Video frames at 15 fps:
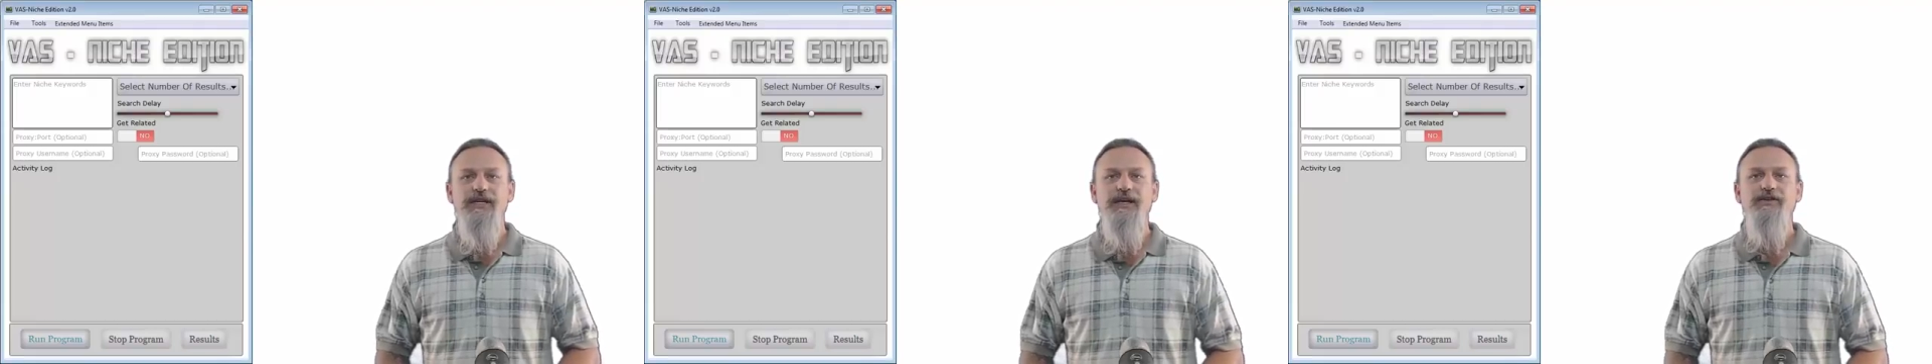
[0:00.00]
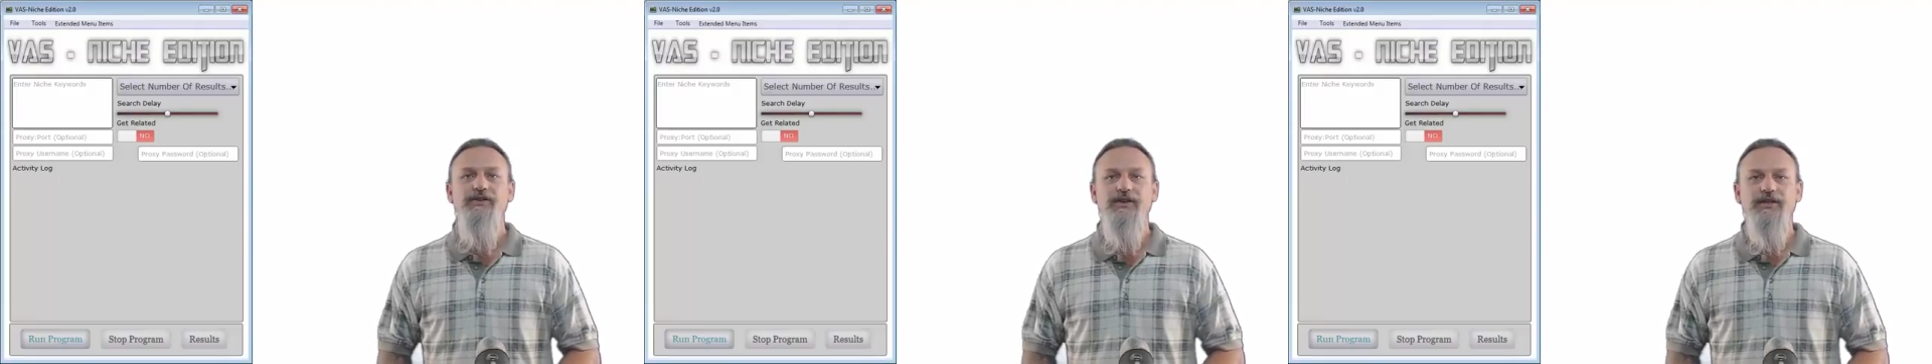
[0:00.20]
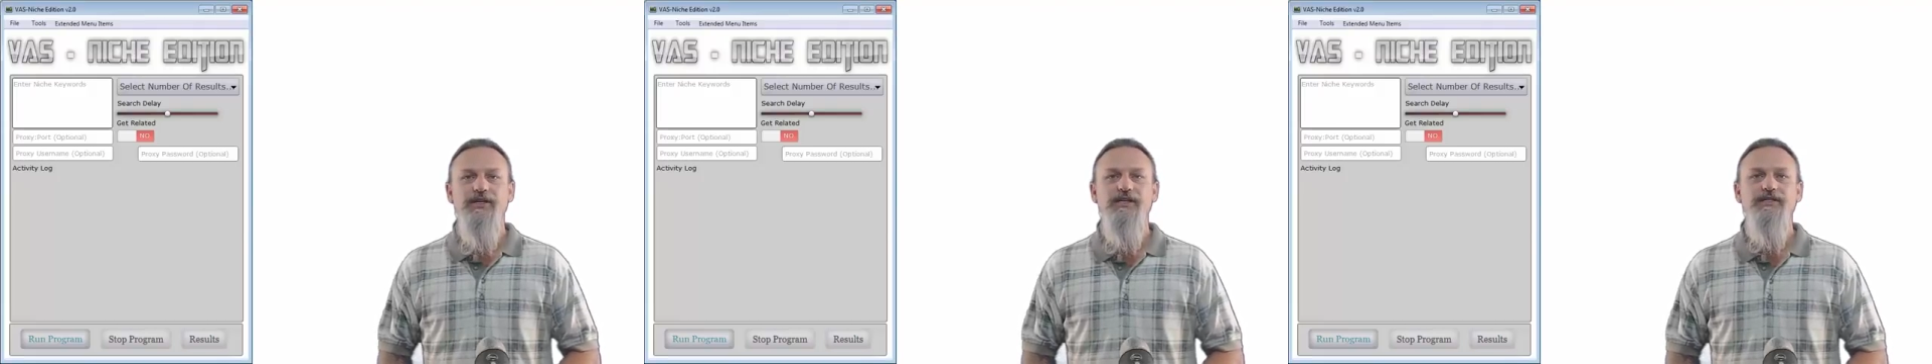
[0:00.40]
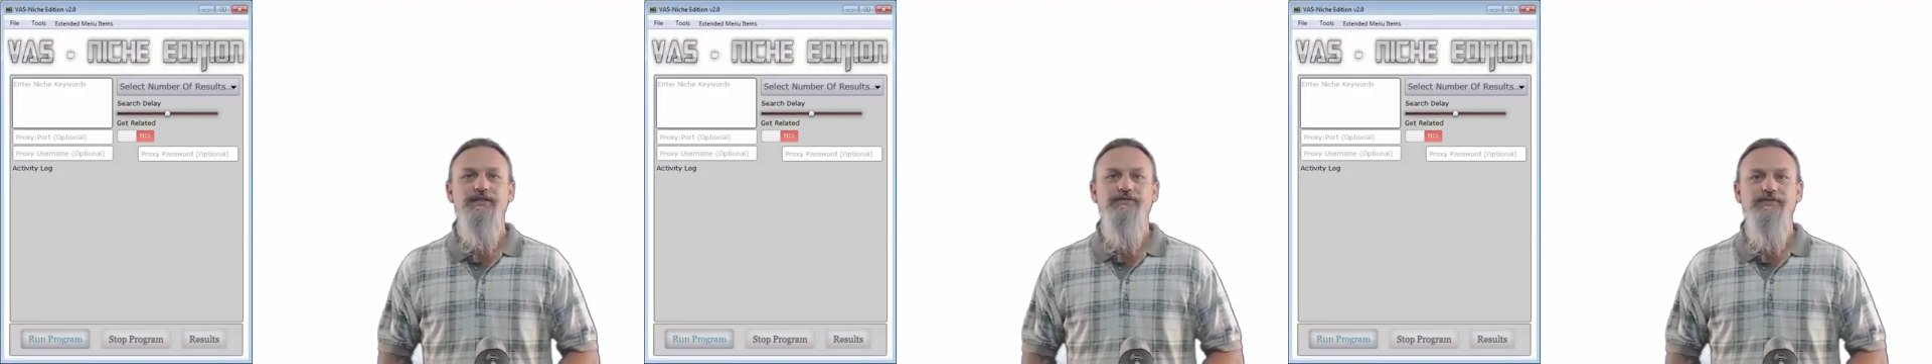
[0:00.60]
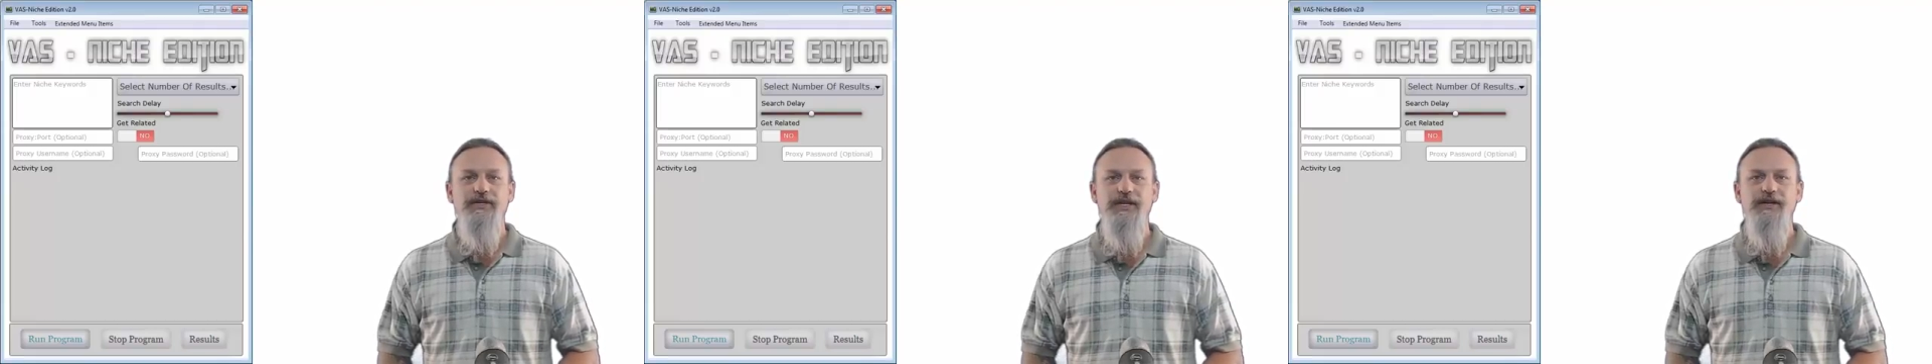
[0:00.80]
enter a list
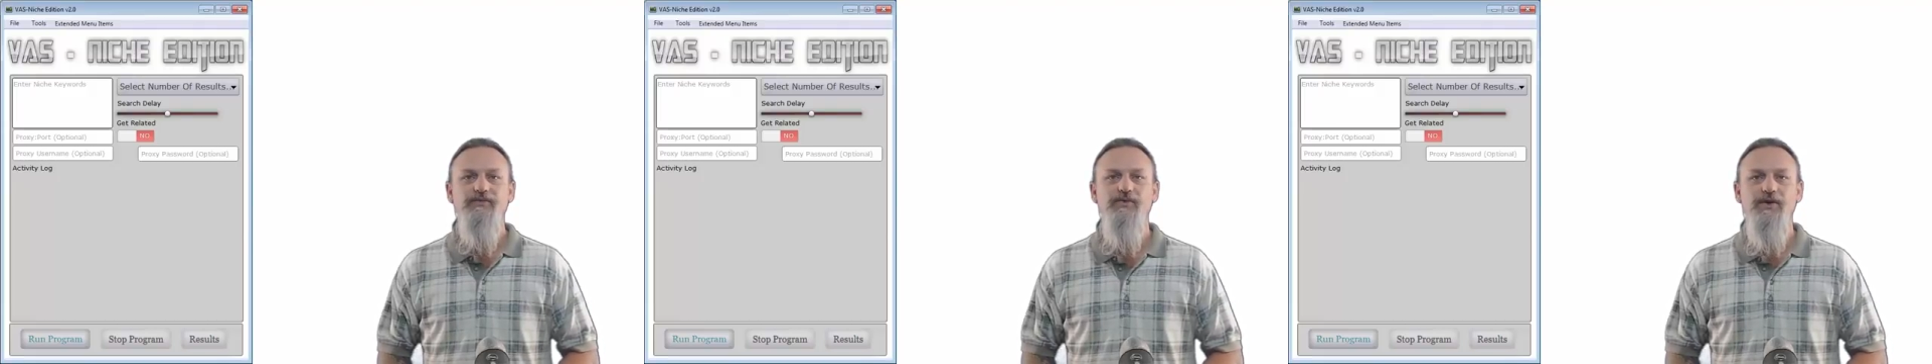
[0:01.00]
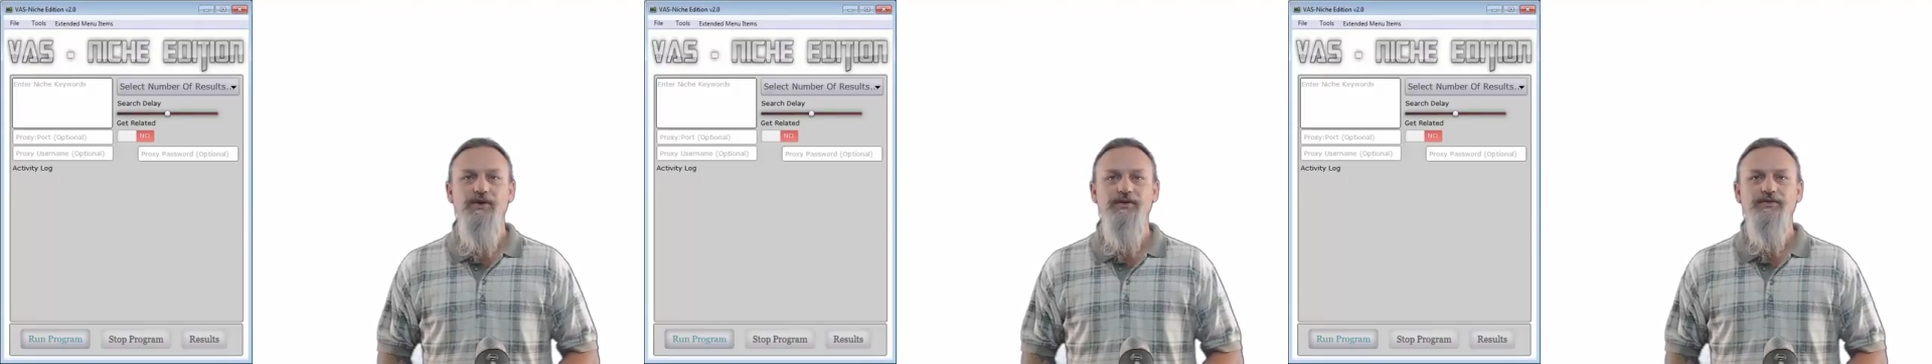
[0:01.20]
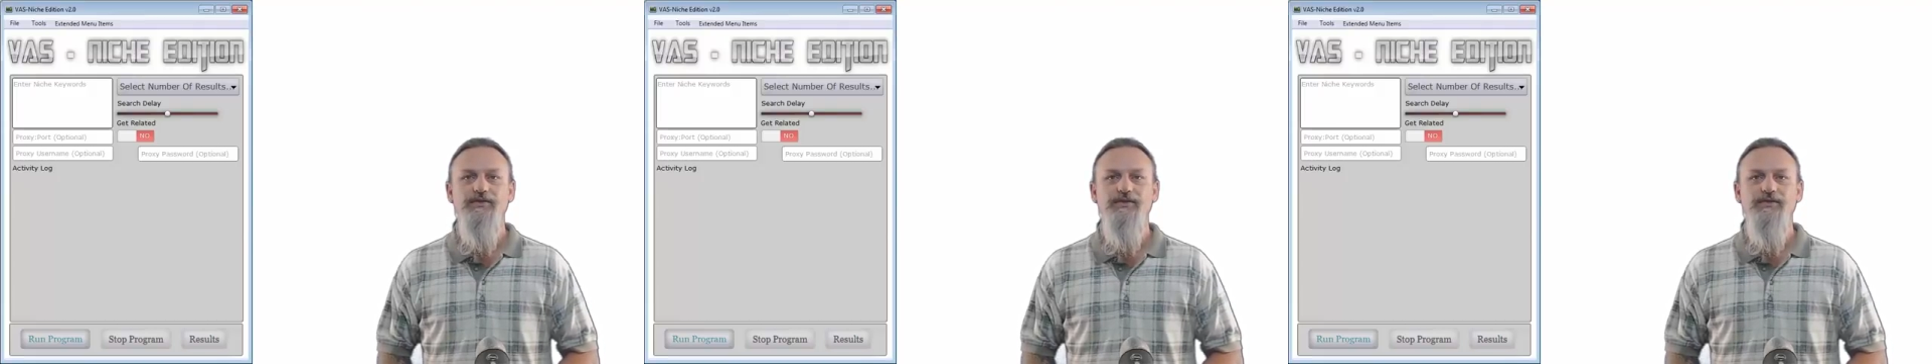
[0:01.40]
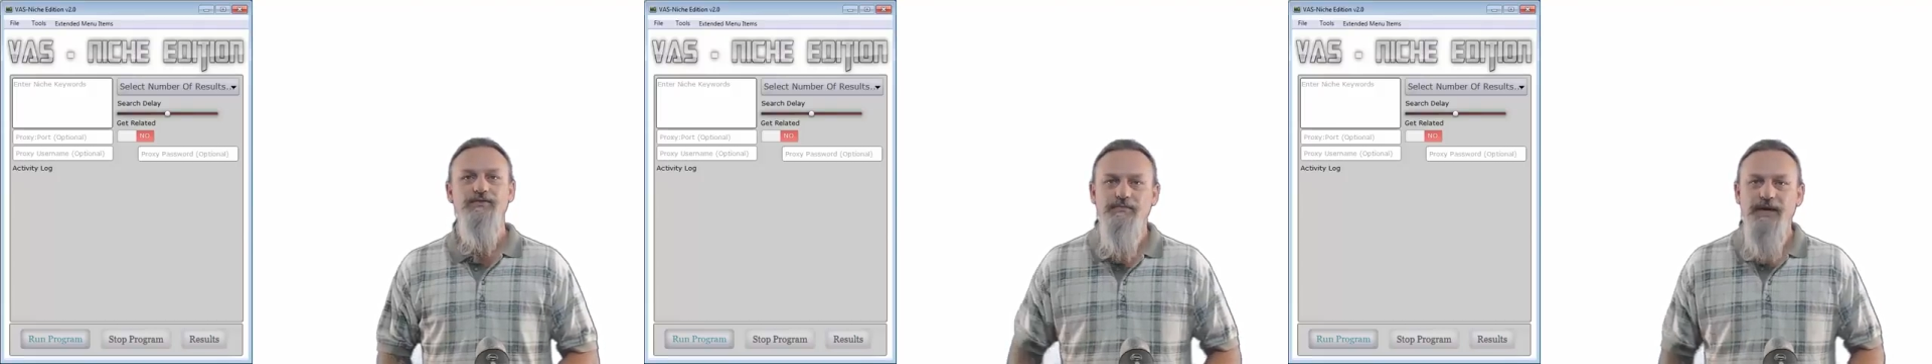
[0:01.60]
of keywords